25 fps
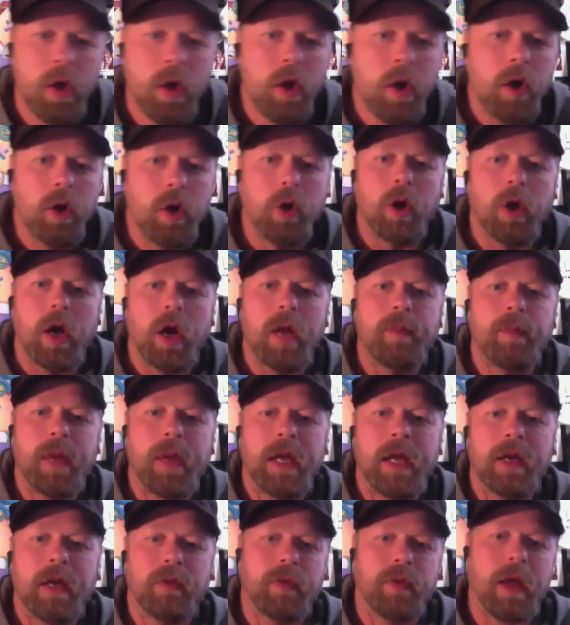or I
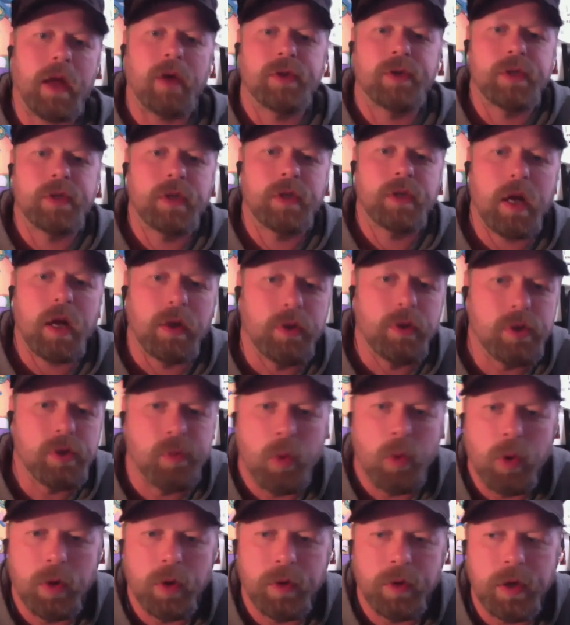paid $1,000
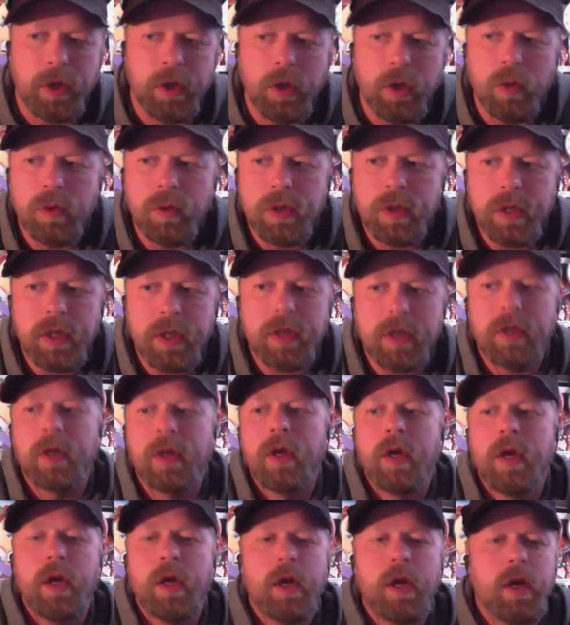more than you did.
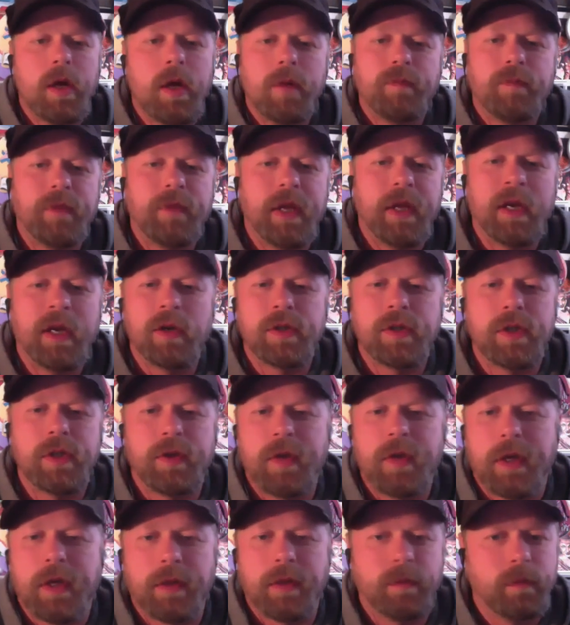Here's the
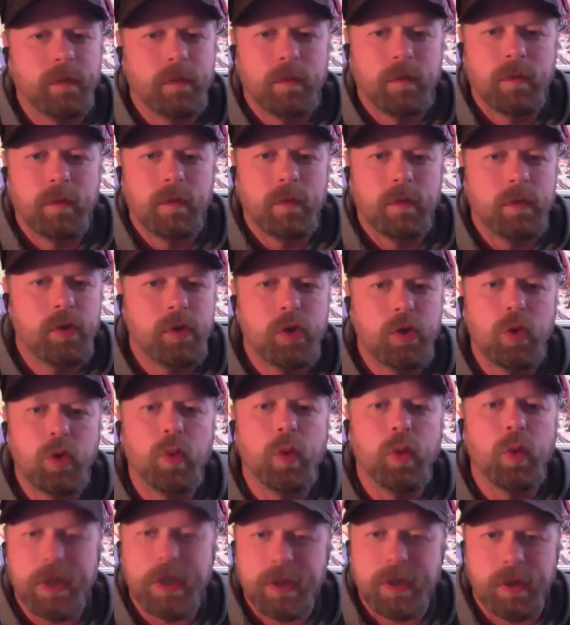thing. Do
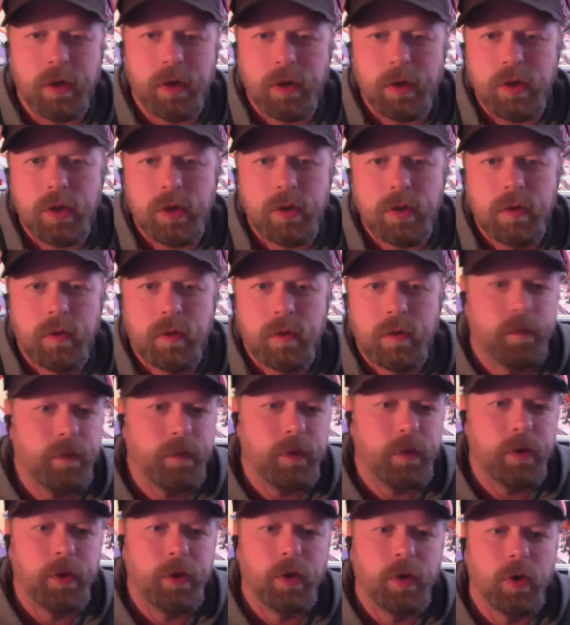research.
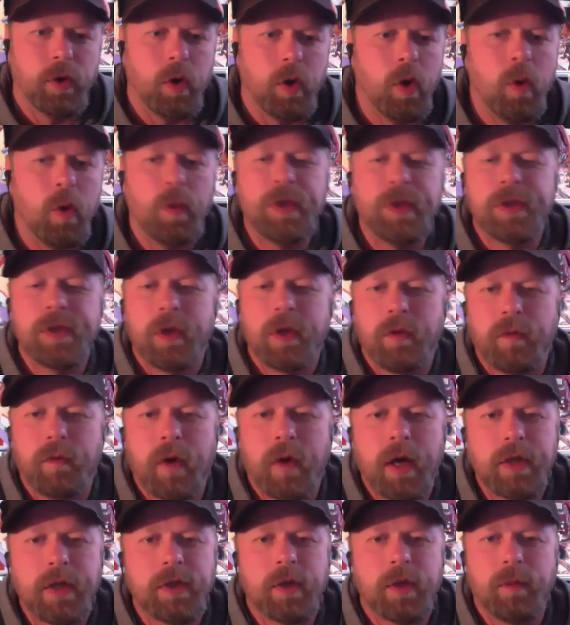You're always going to
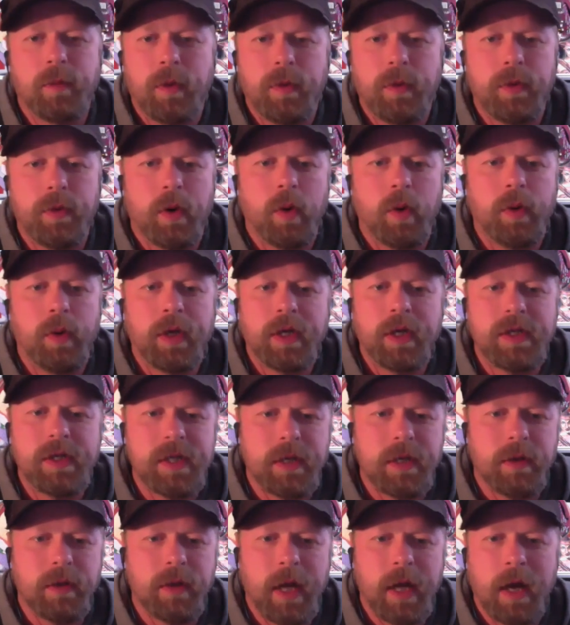find someone throwing a
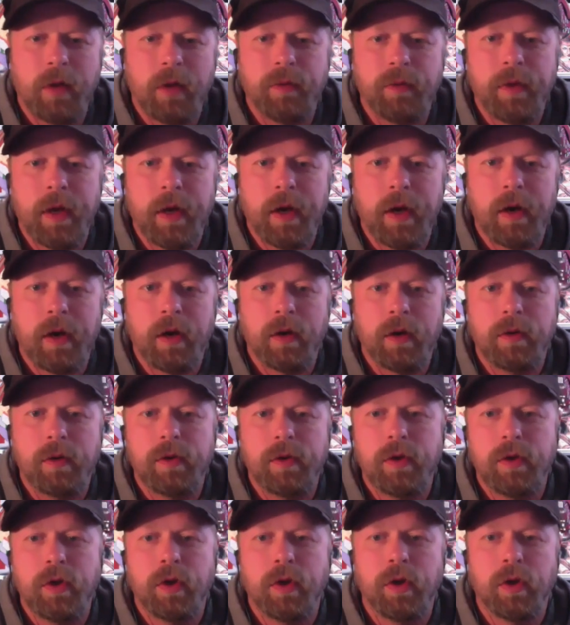deal out there.
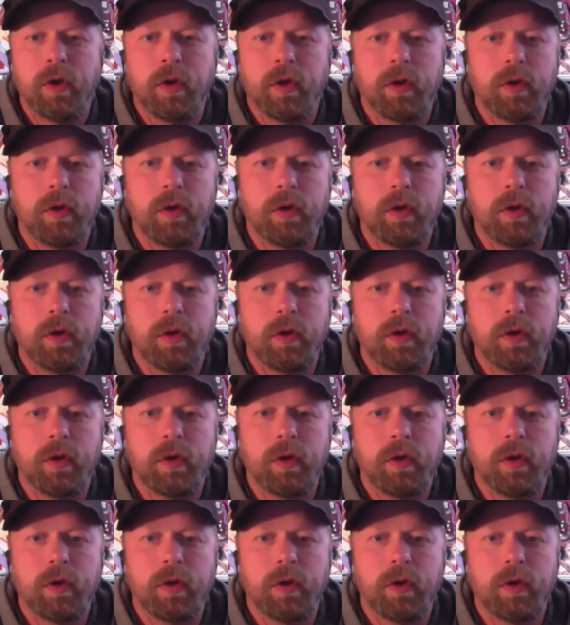You're,